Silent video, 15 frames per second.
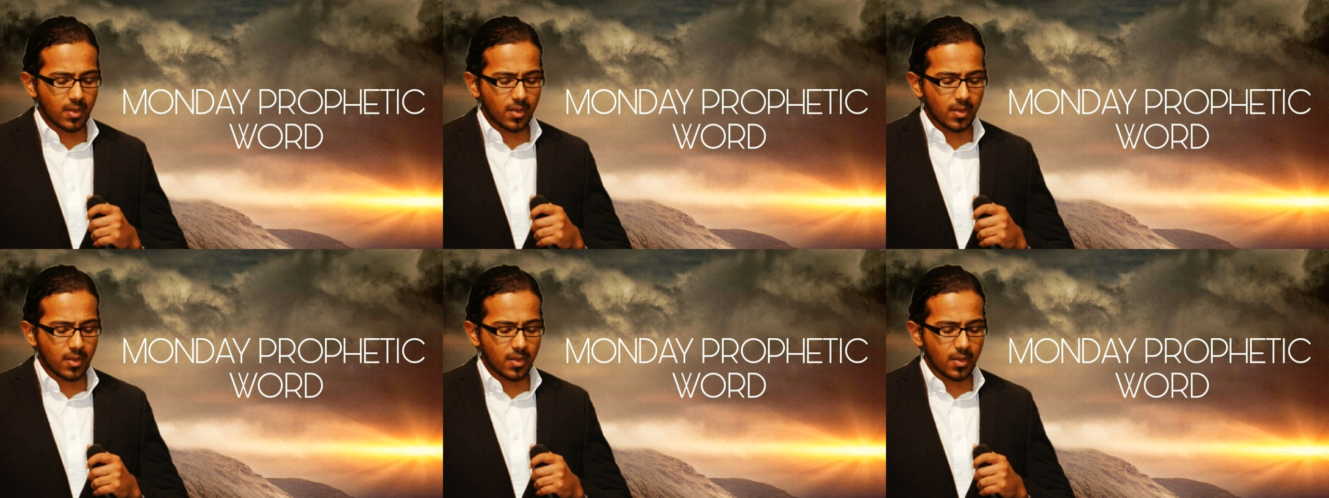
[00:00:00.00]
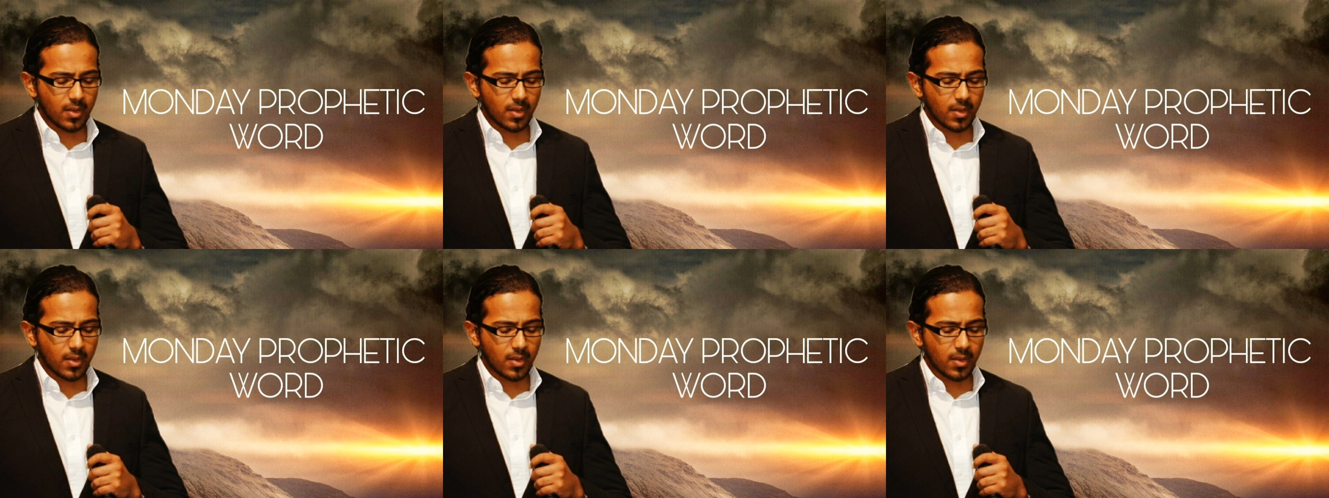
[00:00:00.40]

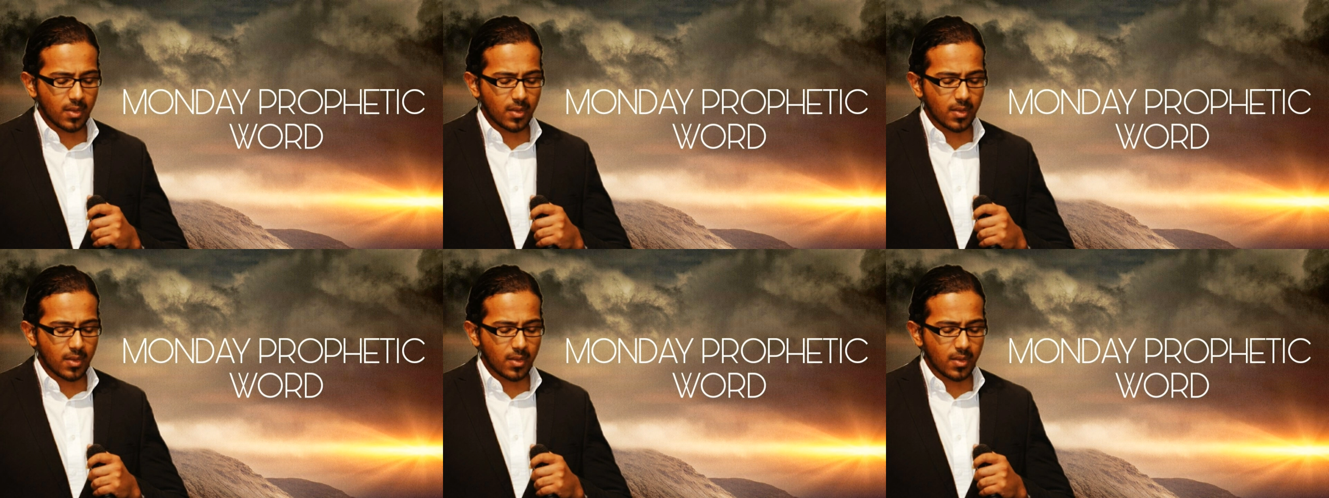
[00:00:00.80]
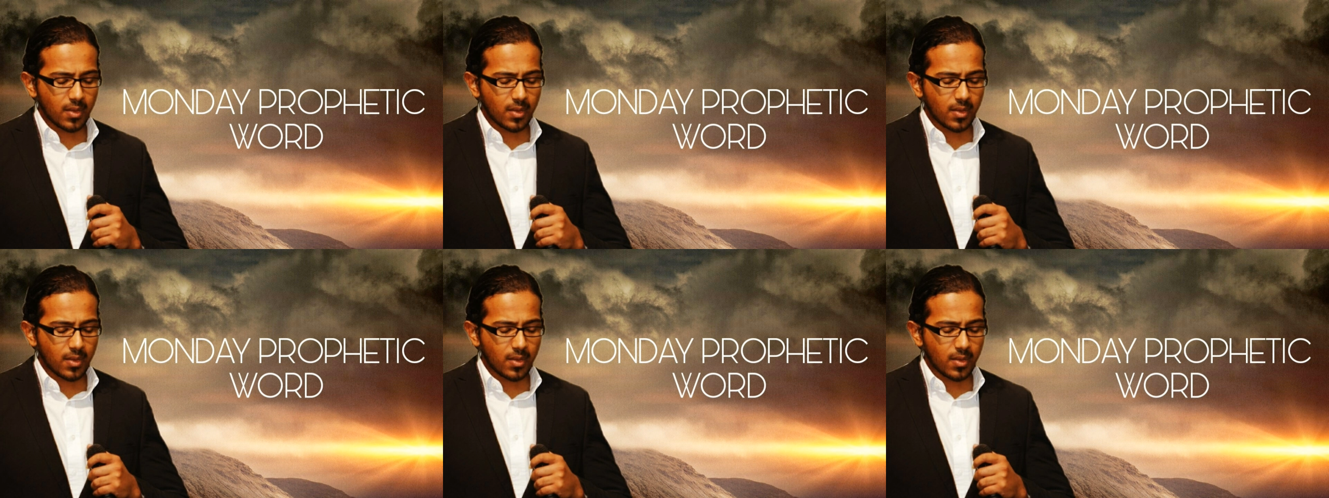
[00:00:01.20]

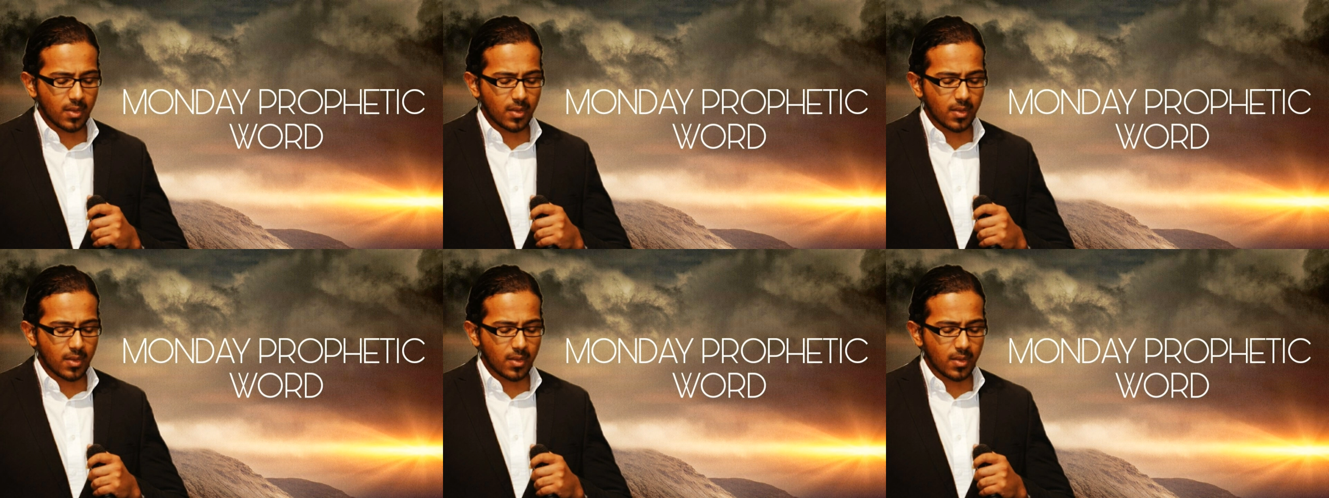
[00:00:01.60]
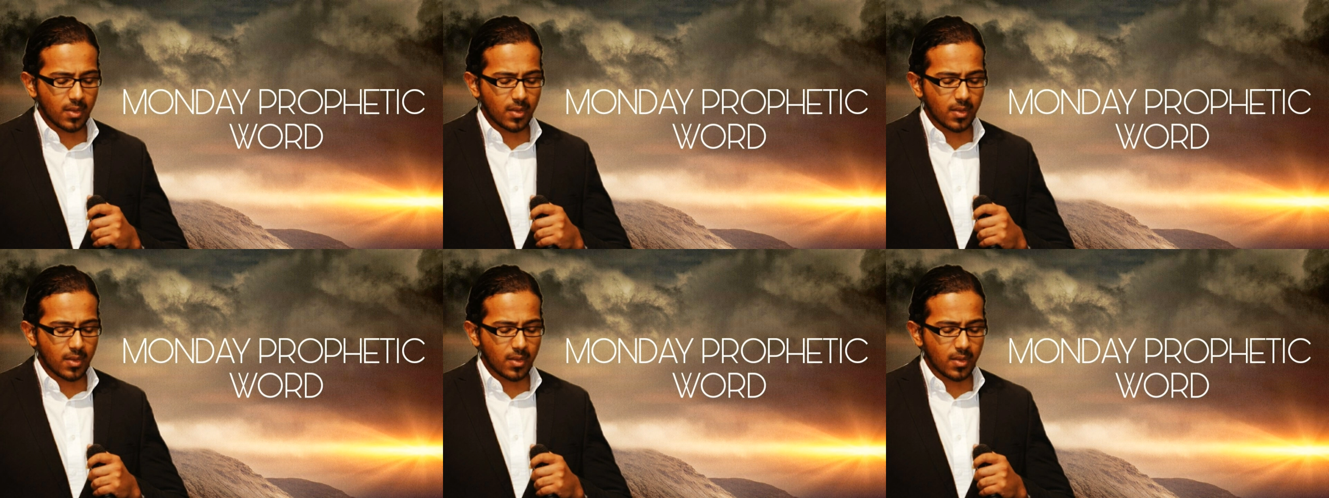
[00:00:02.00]

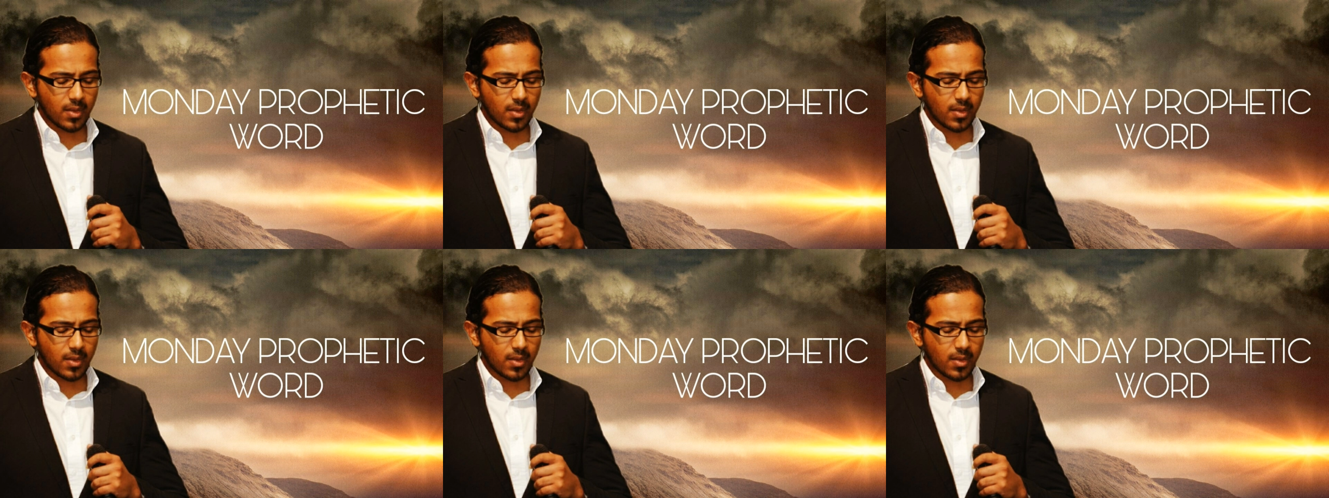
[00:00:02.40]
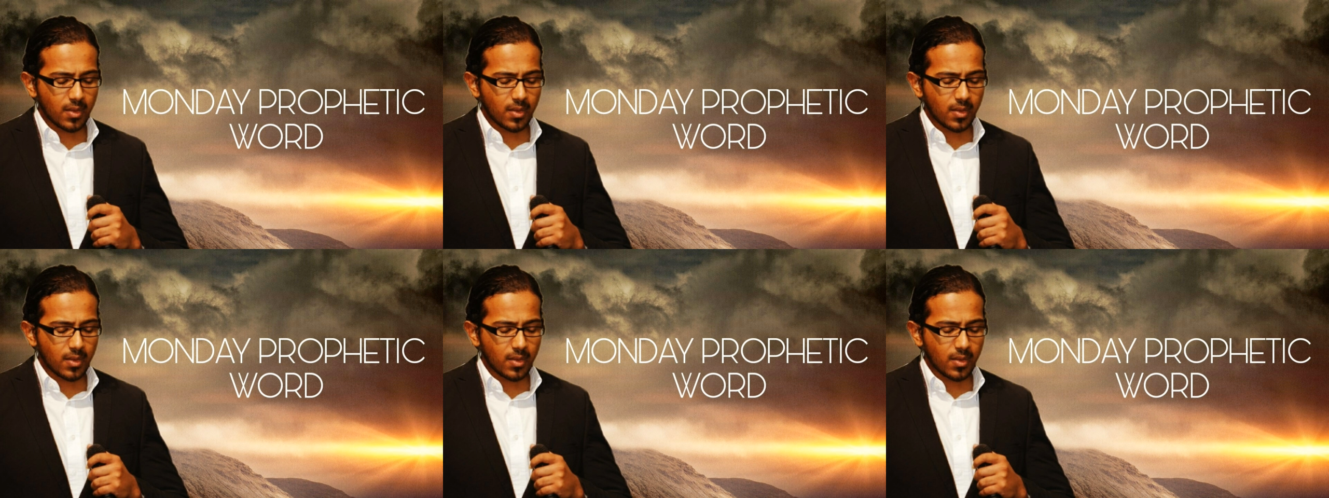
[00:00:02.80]

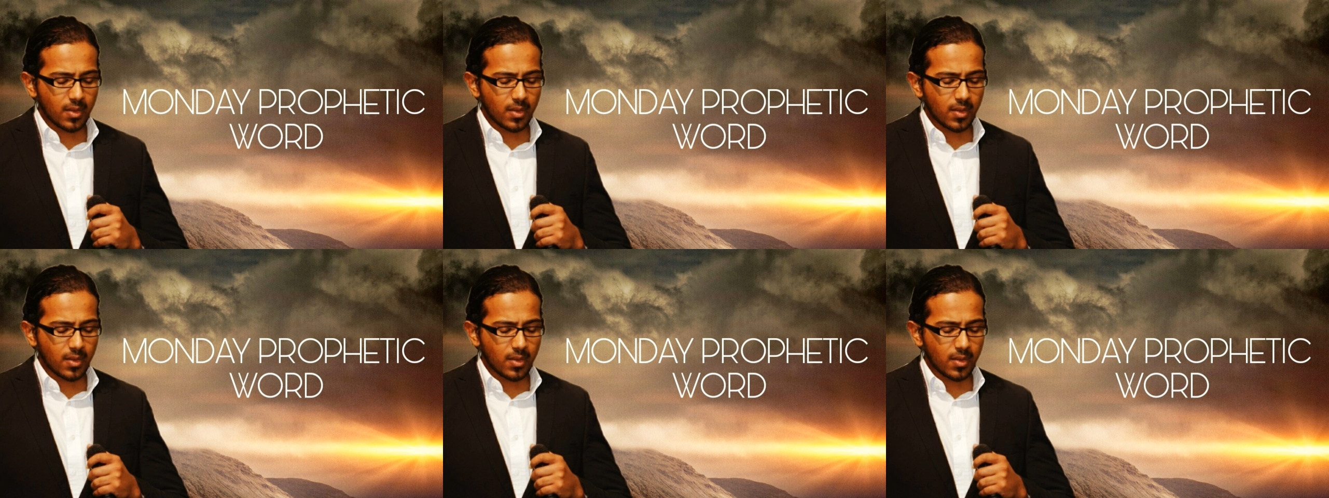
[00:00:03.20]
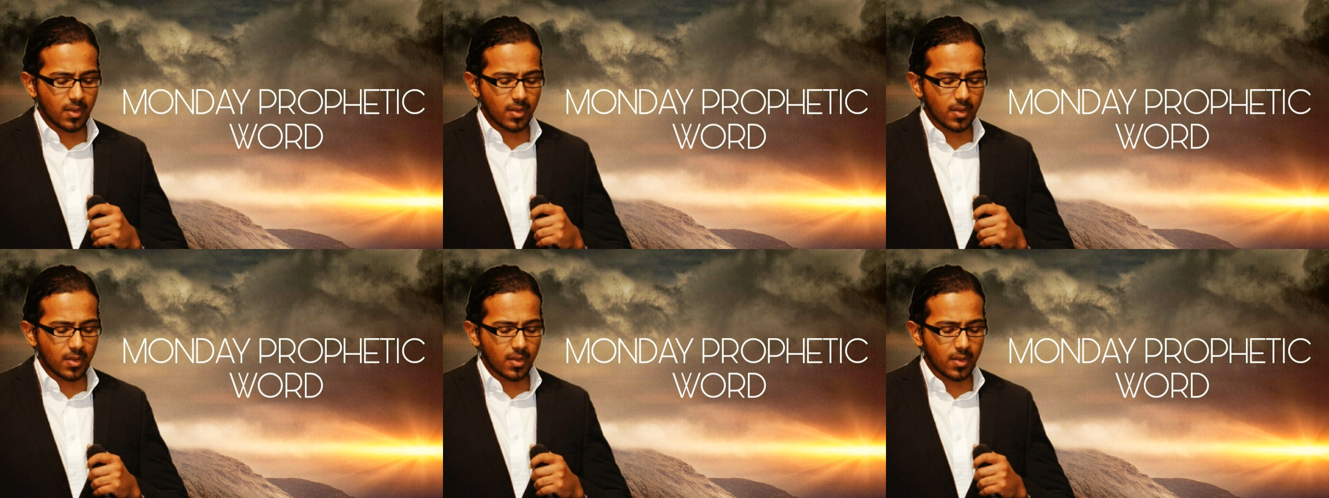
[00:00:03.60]

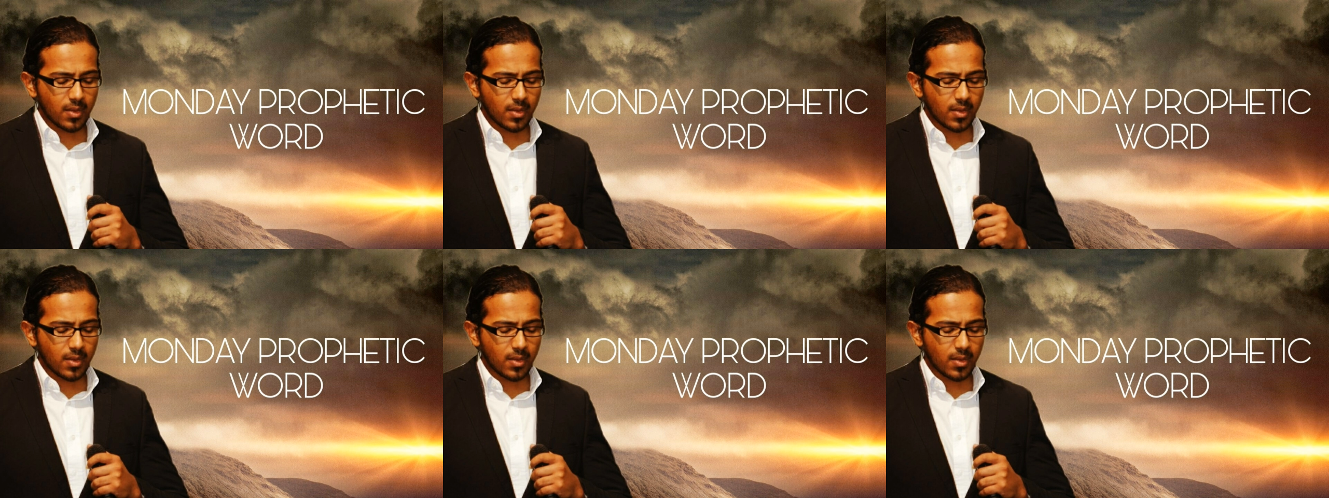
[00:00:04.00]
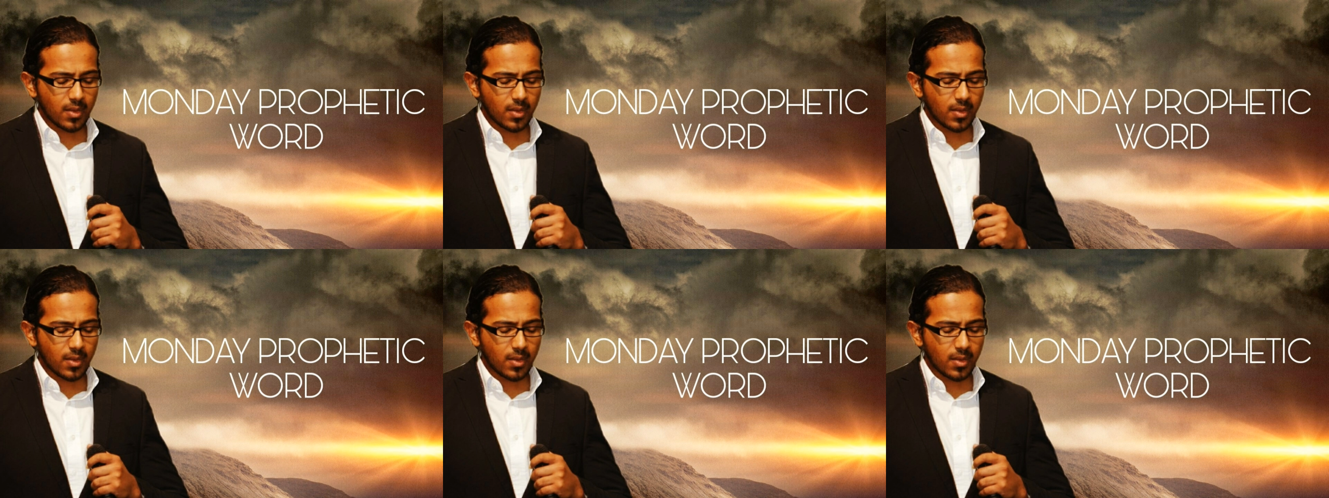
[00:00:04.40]

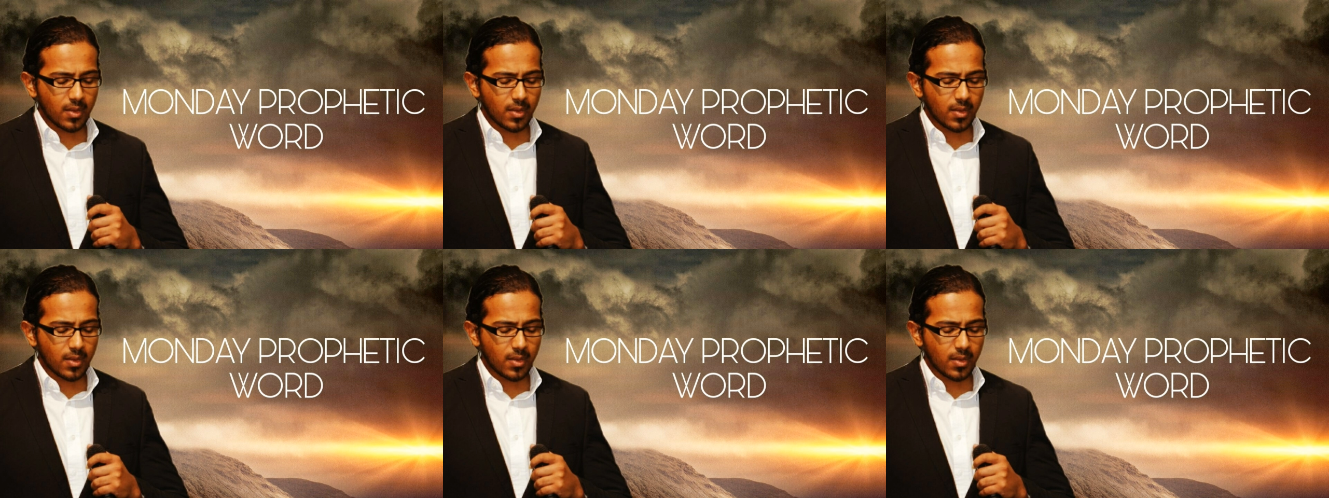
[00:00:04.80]
[no speech]